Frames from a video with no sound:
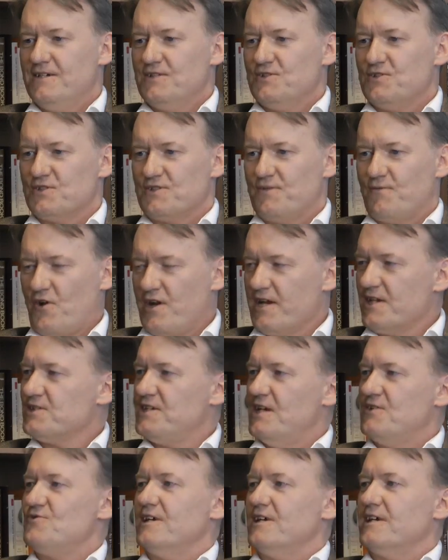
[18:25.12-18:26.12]
just a very
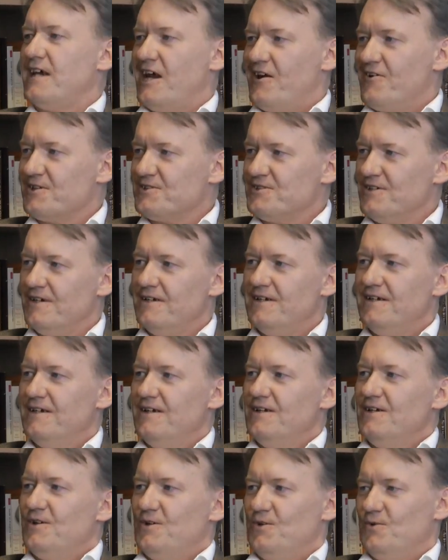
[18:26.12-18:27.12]
eccentric character
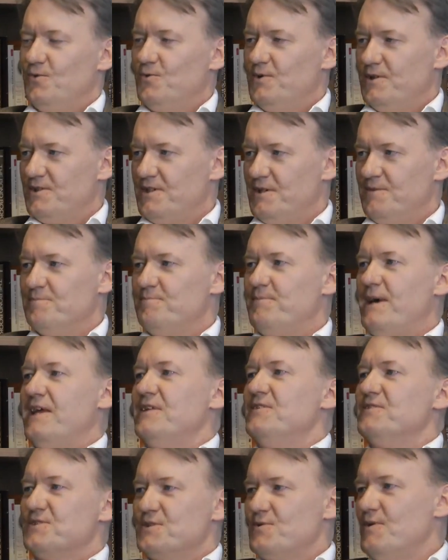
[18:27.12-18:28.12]
who didn't
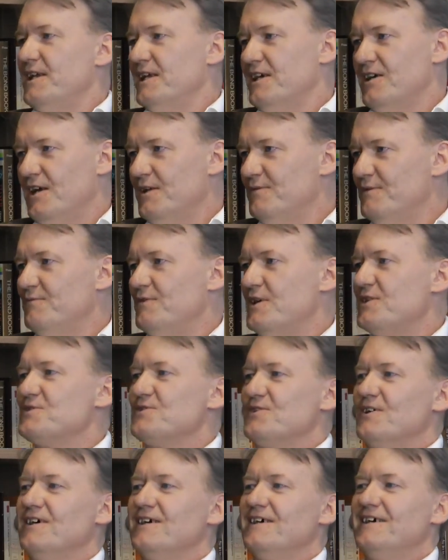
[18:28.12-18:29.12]
bend to any kind of
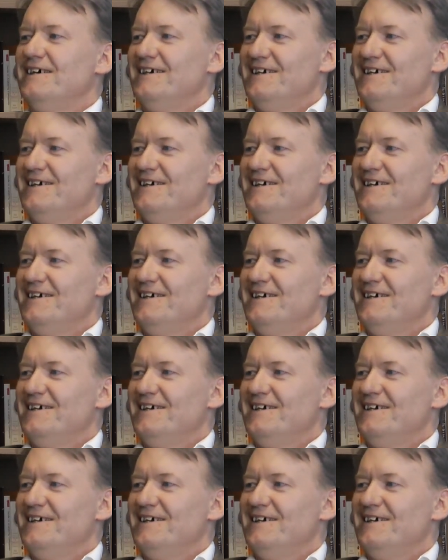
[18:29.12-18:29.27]
investor